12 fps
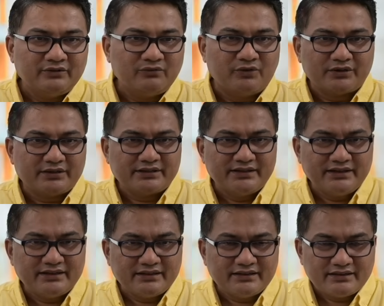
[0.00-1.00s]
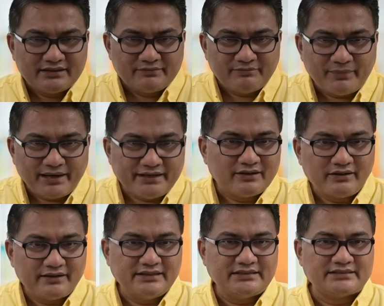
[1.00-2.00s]
what
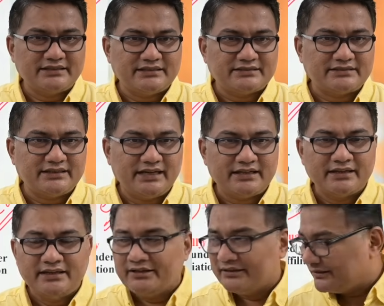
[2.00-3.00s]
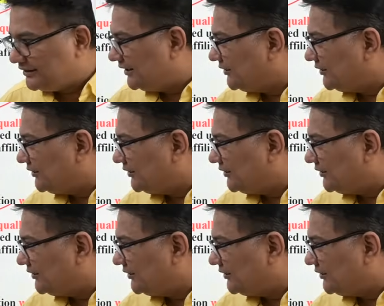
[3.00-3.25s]
minority says, that they